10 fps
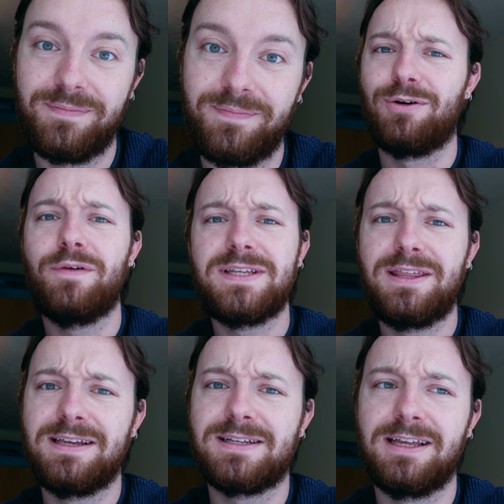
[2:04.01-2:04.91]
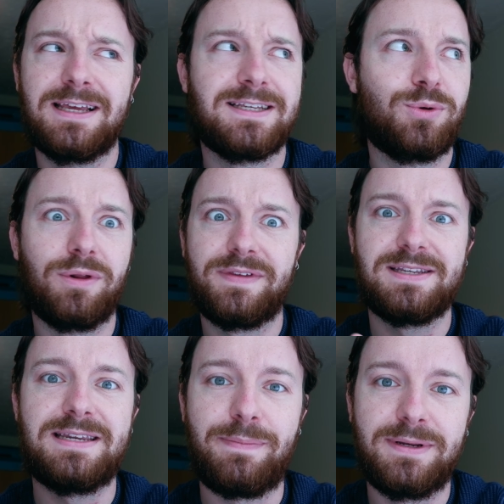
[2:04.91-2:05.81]
Now obviously things like this, all of this
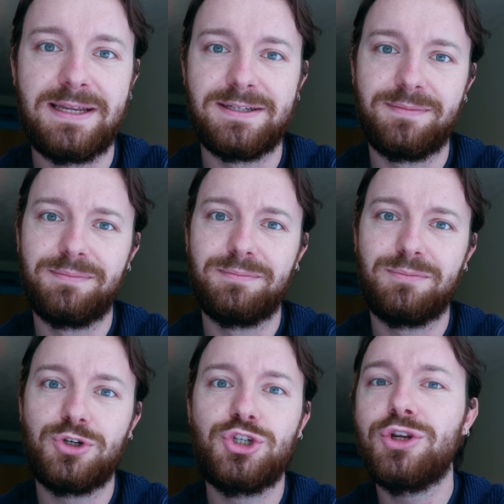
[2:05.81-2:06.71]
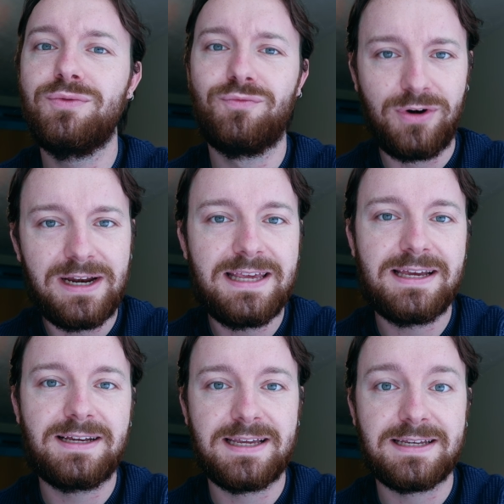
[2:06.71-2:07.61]
nepotism, shouldn't really
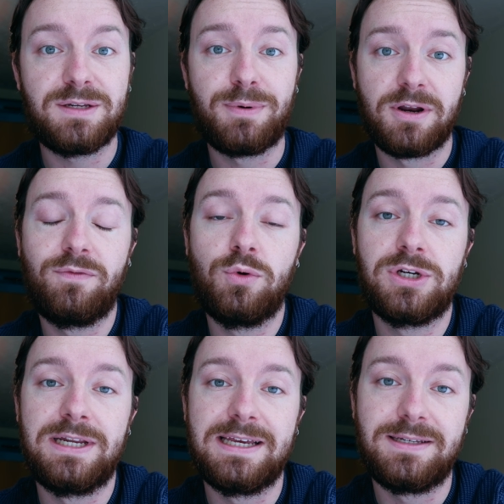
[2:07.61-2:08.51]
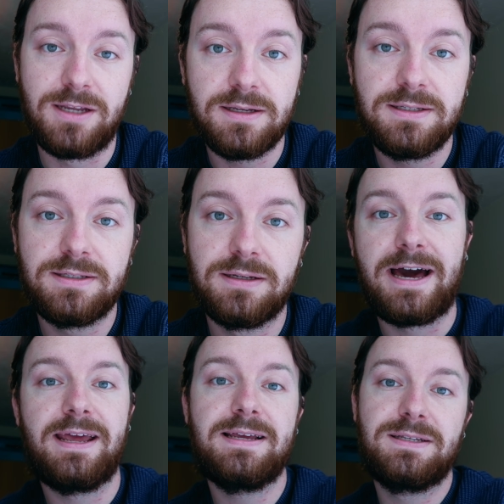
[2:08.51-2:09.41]
exist, but unfortunately it does,
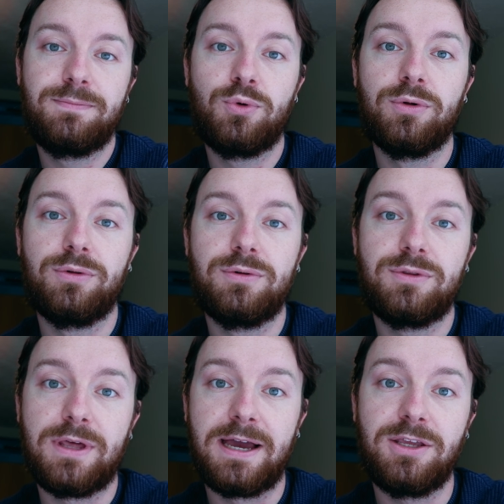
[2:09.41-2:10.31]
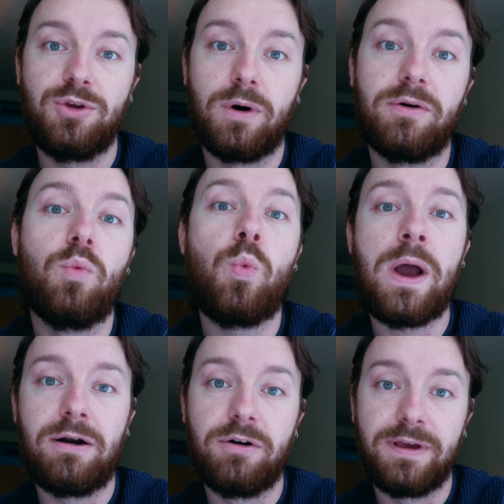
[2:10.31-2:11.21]
and it is important that you are
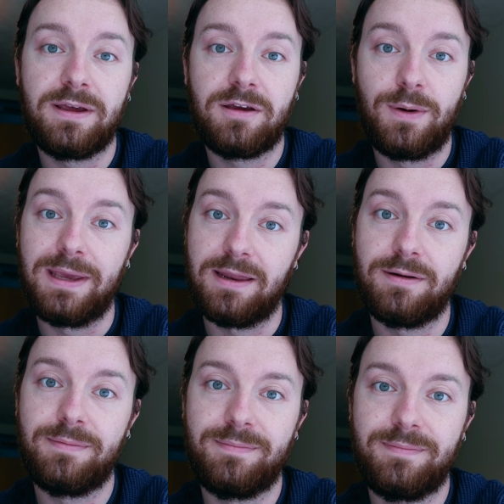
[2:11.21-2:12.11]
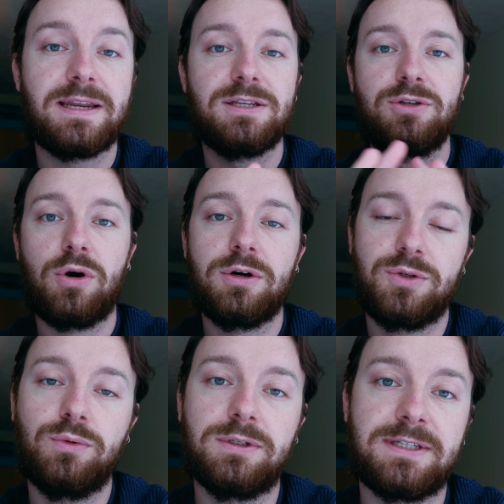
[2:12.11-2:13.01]
aware of it going in. That is not at
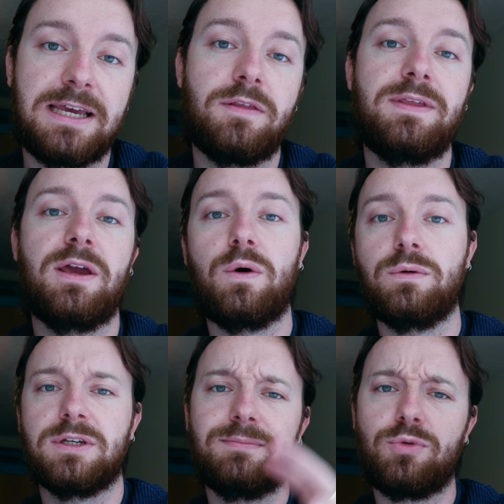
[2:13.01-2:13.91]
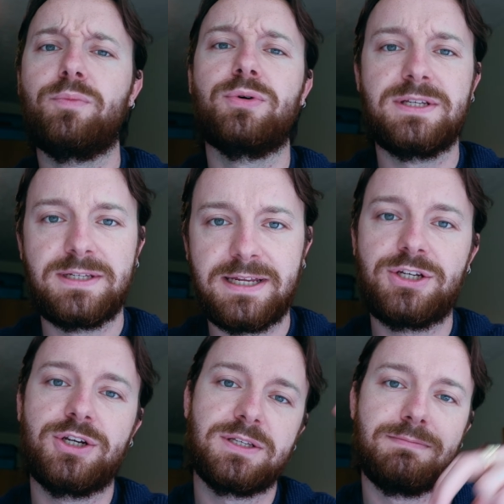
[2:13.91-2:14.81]
all to say that the older, more
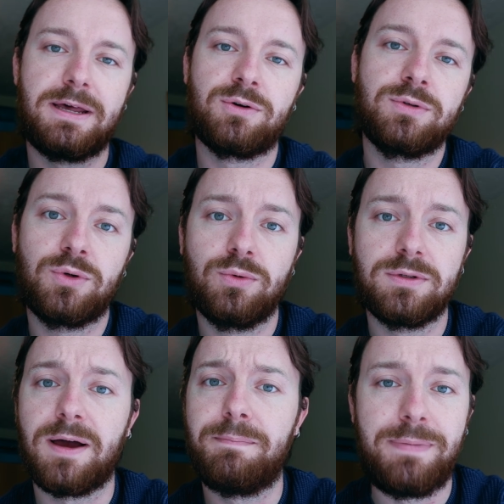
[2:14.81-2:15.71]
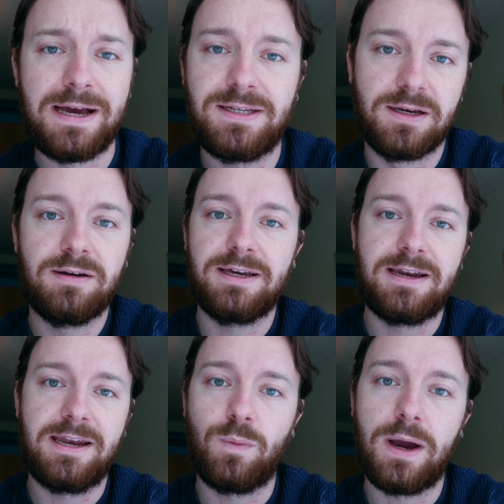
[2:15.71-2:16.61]
prestigious medical schools are better in
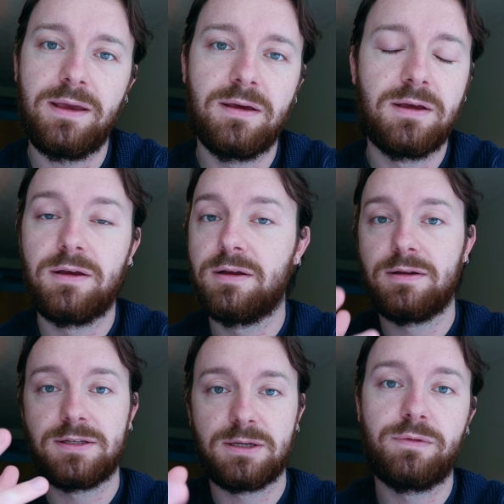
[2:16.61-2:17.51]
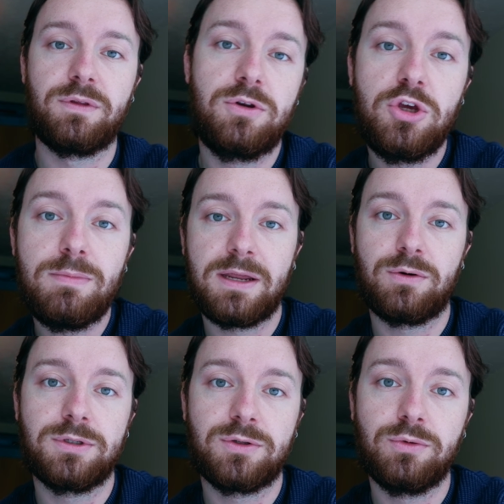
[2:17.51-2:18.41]
any way. Some of the new
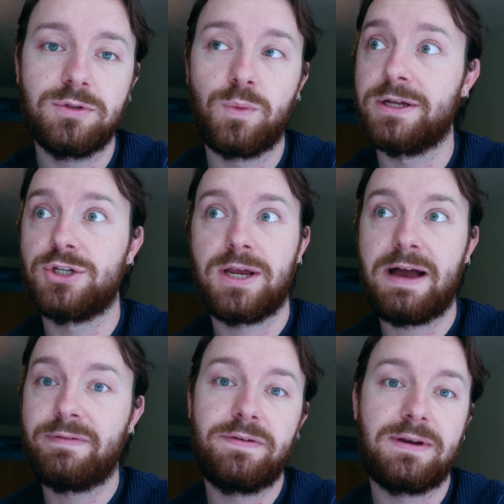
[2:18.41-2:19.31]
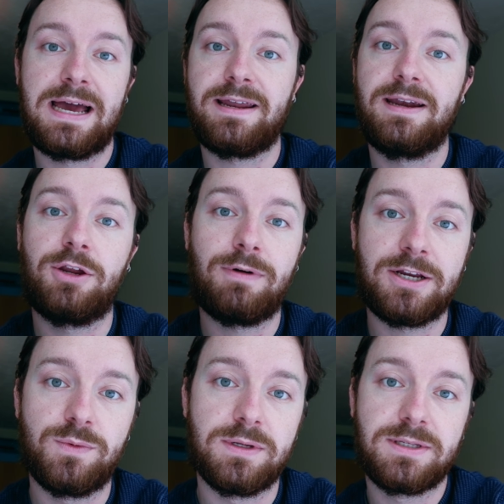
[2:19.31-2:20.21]
medical schools, which haven't even had any
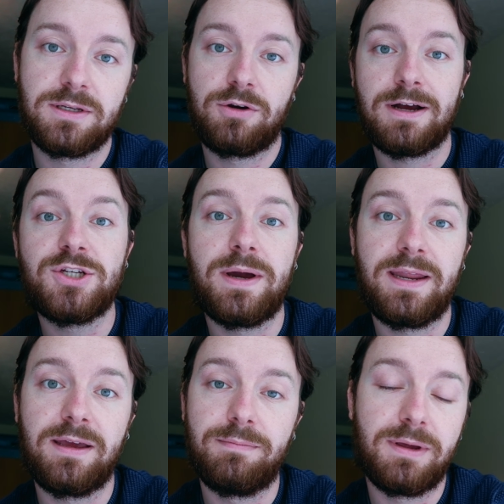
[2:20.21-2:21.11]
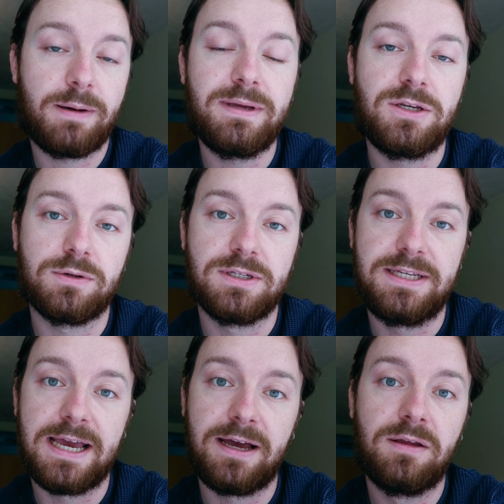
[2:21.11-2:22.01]
graduates graduating and becoming
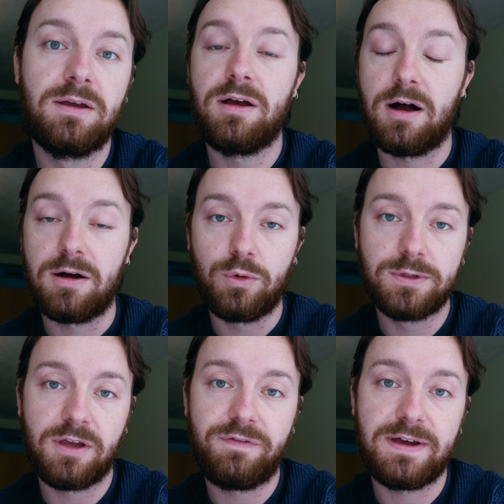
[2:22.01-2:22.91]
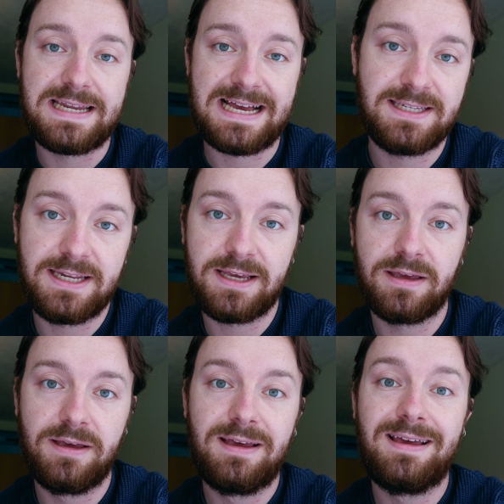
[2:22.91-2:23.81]
doctors yet, are also
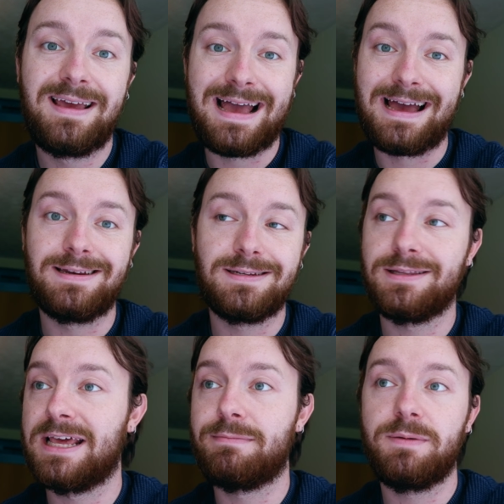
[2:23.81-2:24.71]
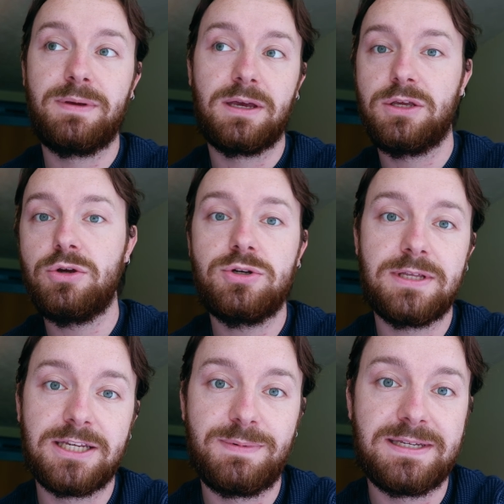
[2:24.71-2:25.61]
fantastic, and there might be a huge
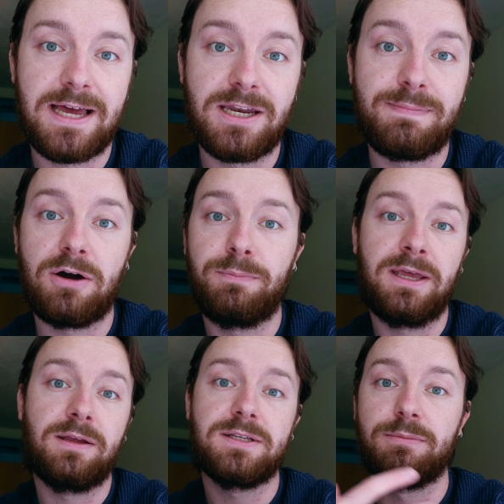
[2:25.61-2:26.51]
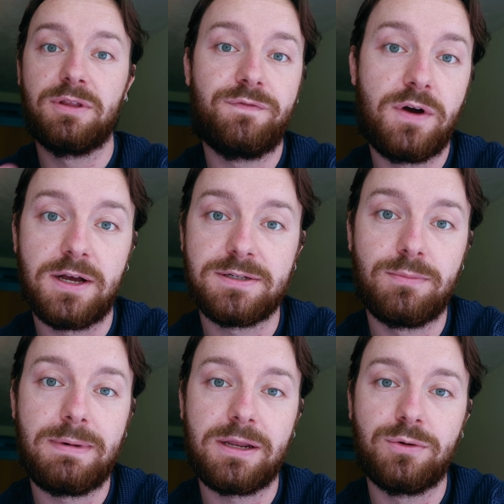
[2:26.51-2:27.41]
thing to be said about being some of the
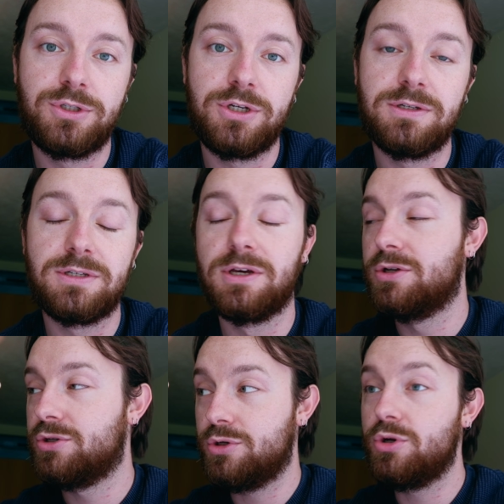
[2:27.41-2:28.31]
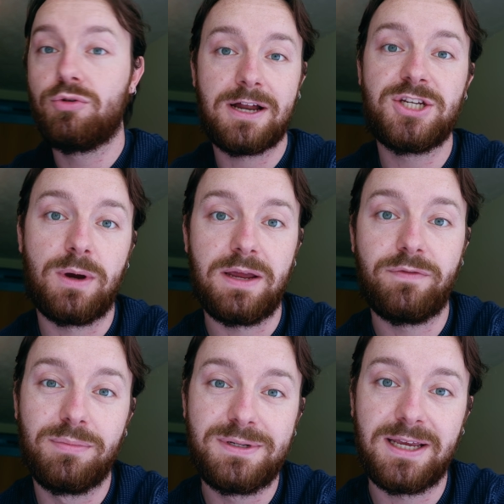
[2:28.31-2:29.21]
first medical students to graduate
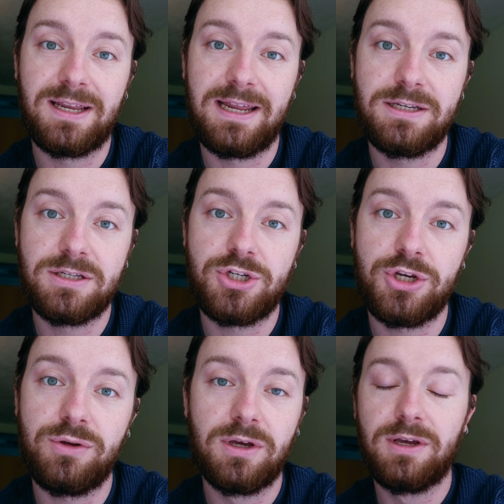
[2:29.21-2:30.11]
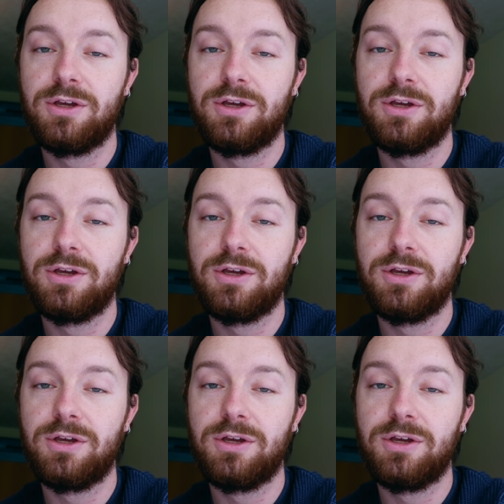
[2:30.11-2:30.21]
from a particular institute.